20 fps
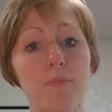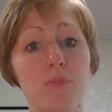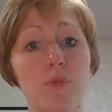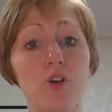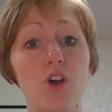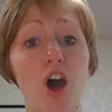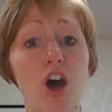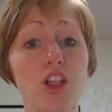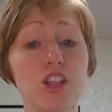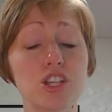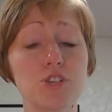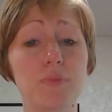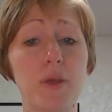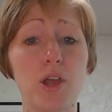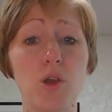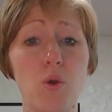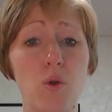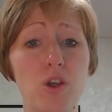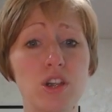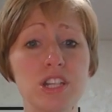college by
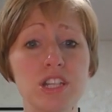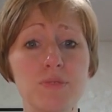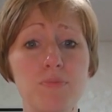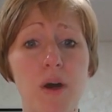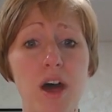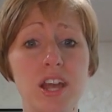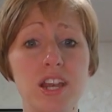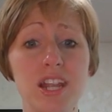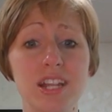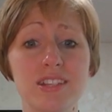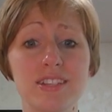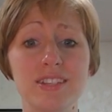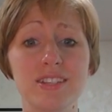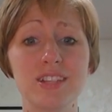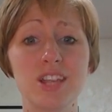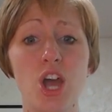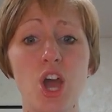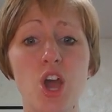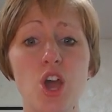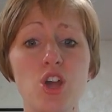correspondence,
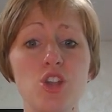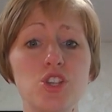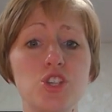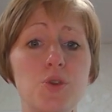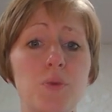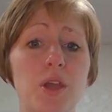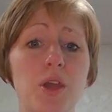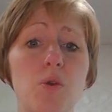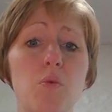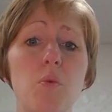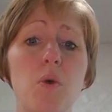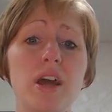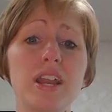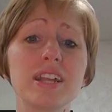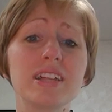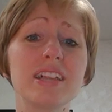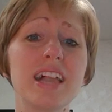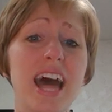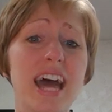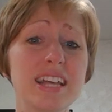doing one
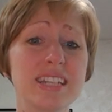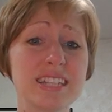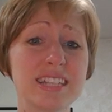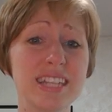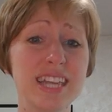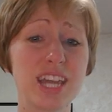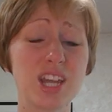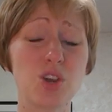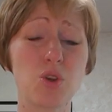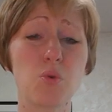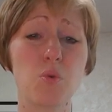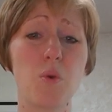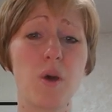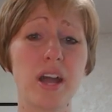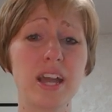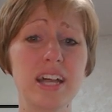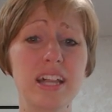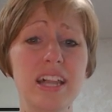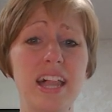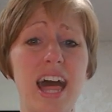class here,
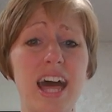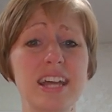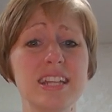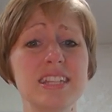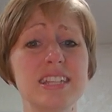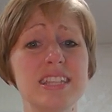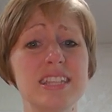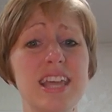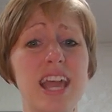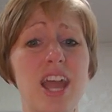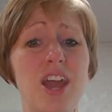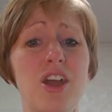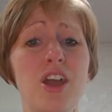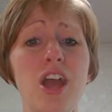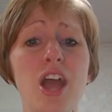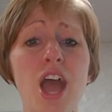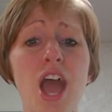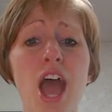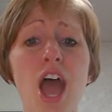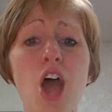one class there,
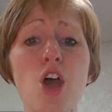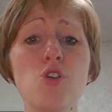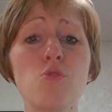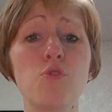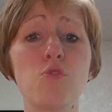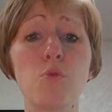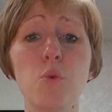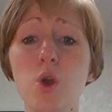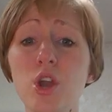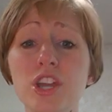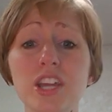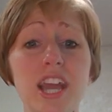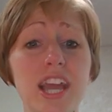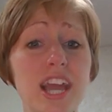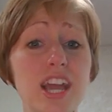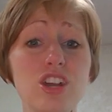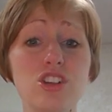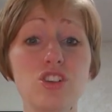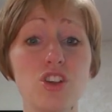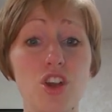
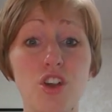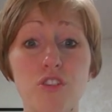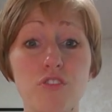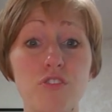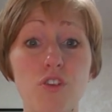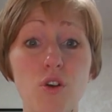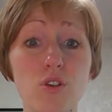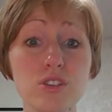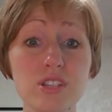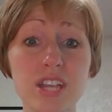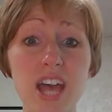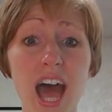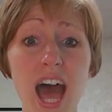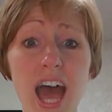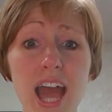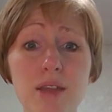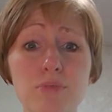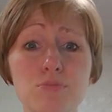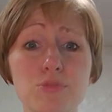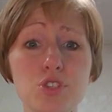working
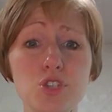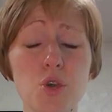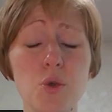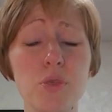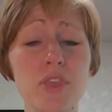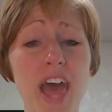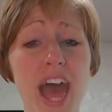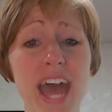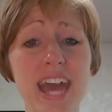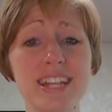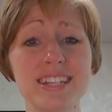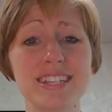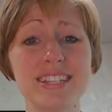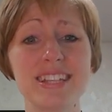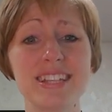full-time so that